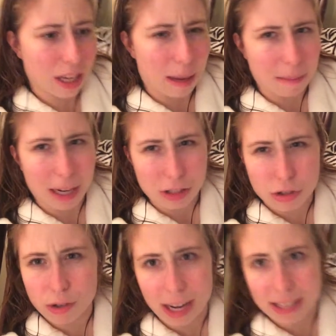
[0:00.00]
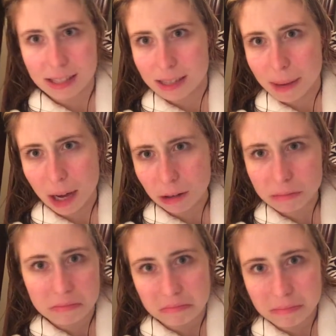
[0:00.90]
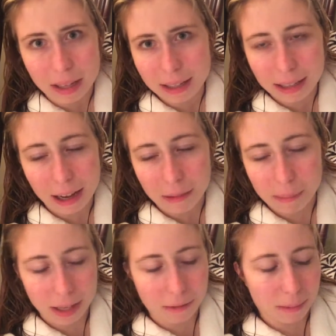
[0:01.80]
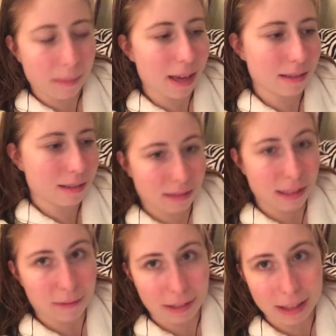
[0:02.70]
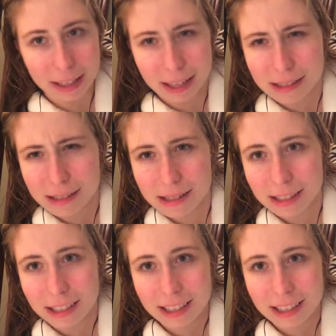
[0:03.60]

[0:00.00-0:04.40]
I'm not stressed about how big of a mess everything is.